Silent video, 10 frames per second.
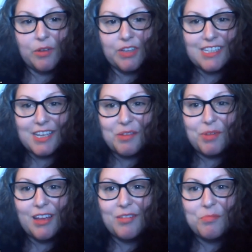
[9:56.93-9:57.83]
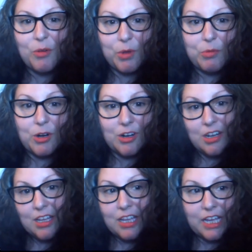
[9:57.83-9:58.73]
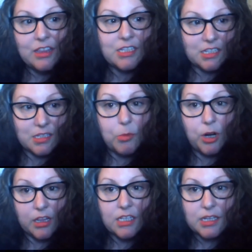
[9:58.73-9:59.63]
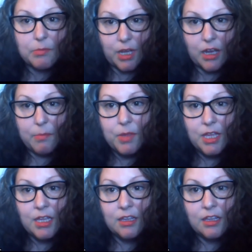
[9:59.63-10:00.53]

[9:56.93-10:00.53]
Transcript: obviously, but but we were in the system around the same time.